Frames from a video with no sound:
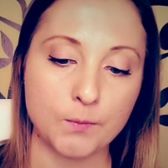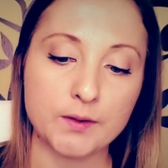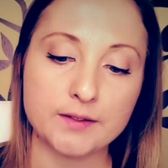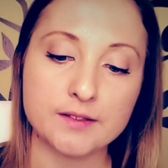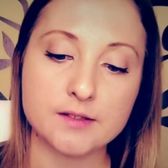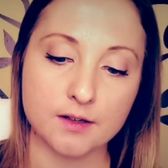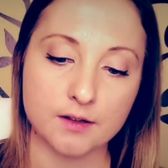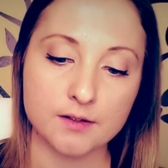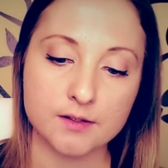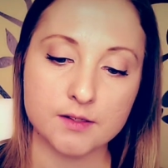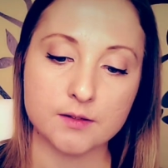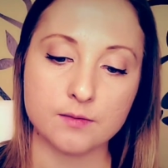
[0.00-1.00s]
what this
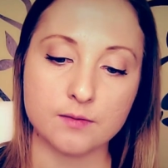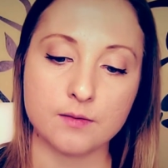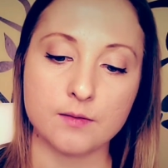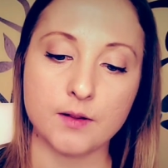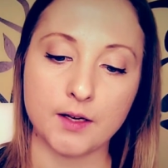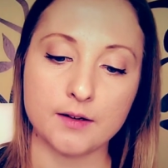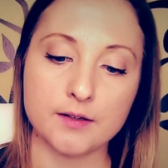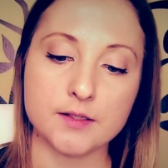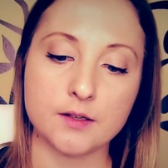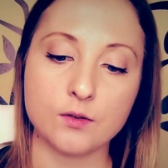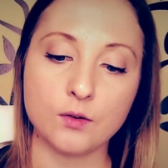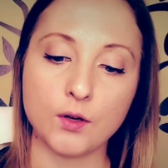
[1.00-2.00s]
does, like I
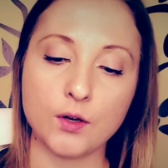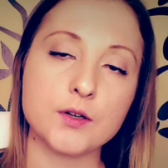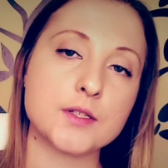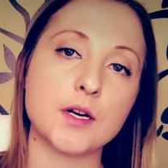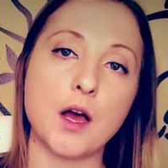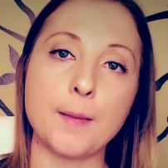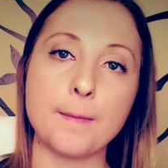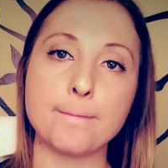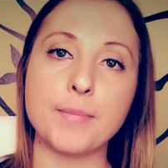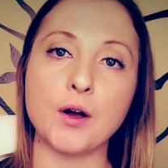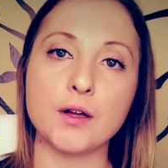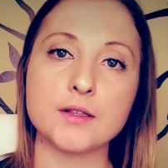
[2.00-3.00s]
said earlier, is it
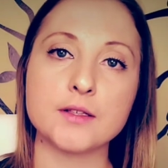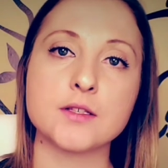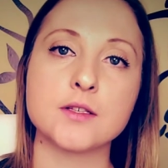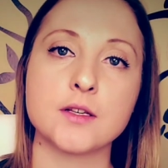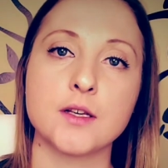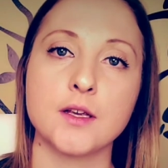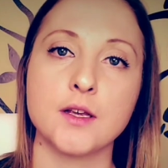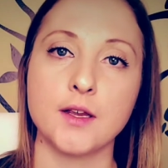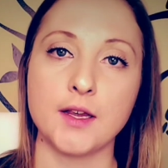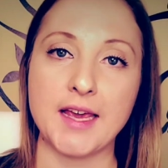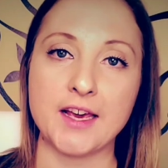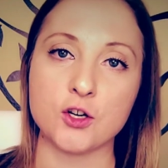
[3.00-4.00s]
unbonds
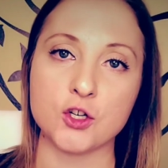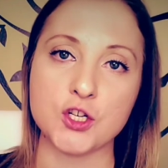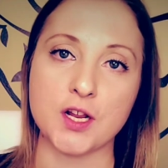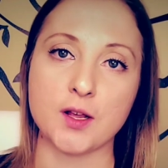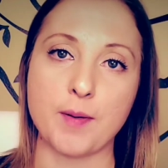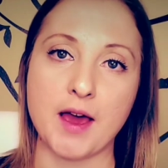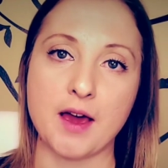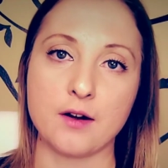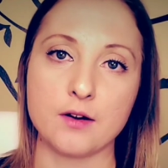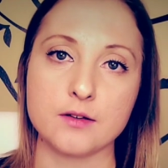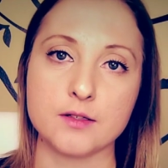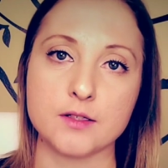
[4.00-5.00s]
energetic
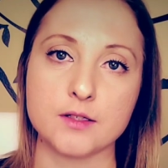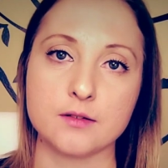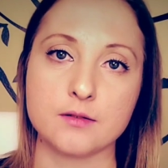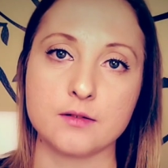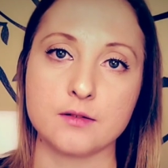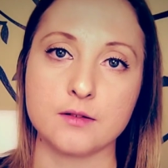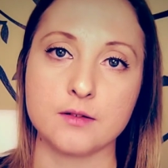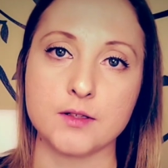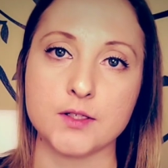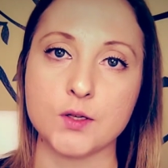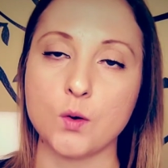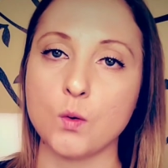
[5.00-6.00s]
patterns.
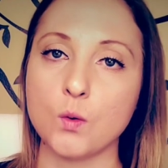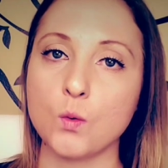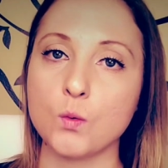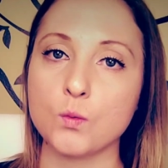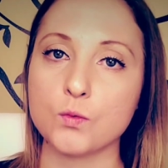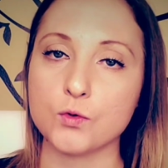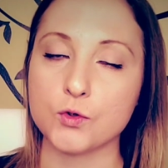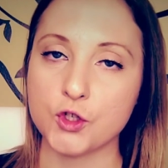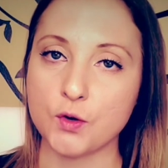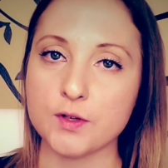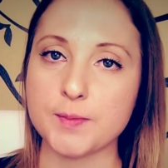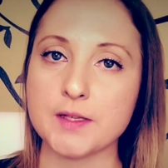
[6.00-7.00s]
So,
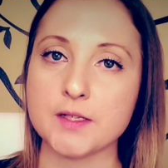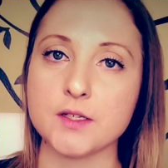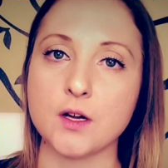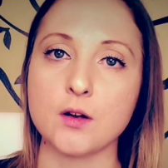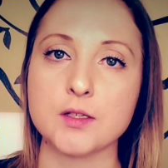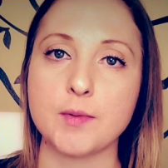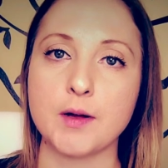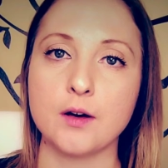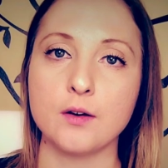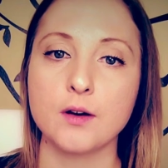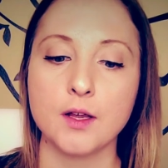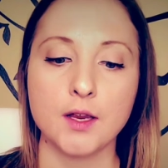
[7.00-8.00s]
Joe Dispenza talks
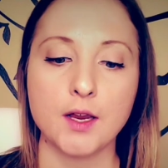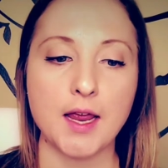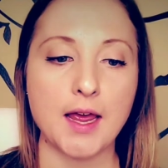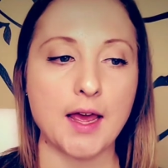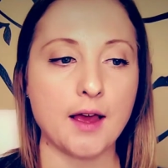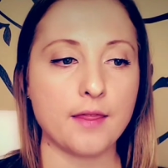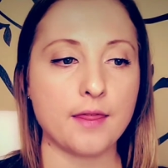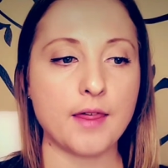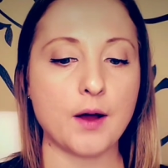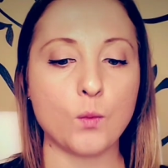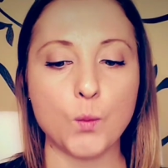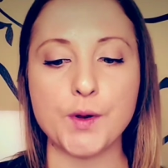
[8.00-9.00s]
about
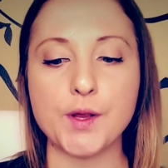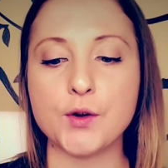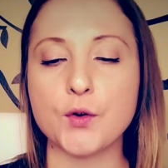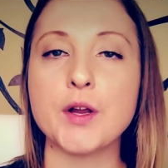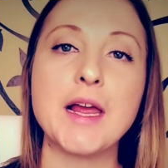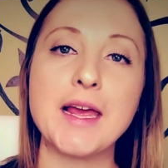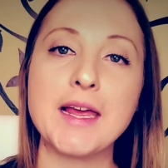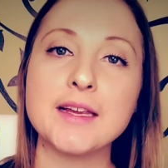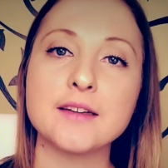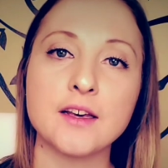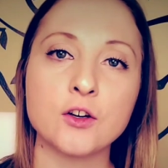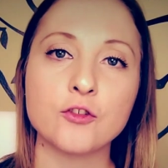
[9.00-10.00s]
that we
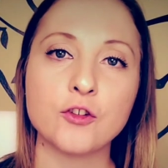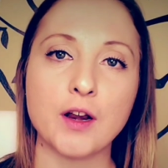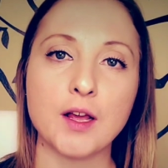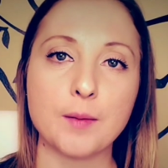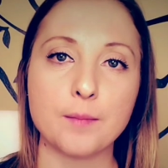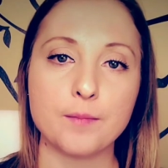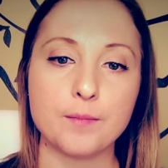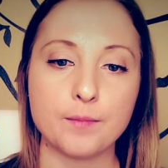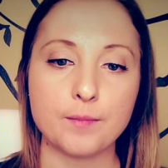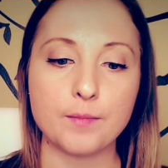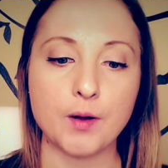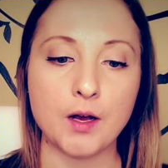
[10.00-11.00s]
create energetic
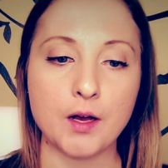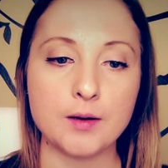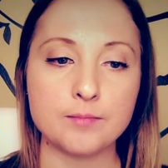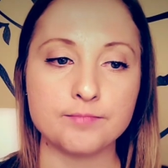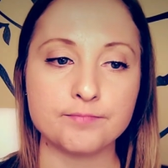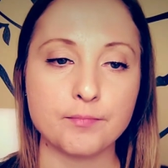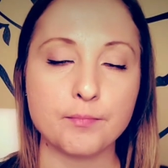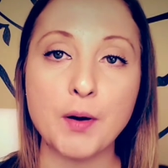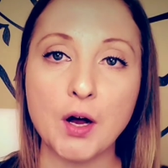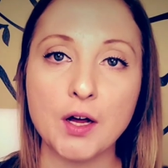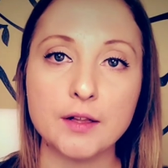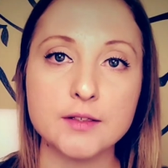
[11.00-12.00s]

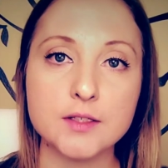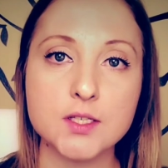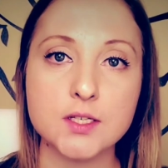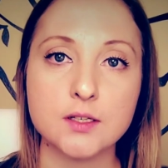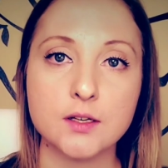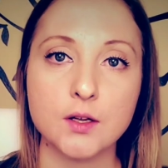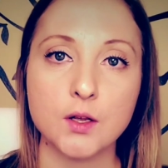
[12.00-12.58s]
bonds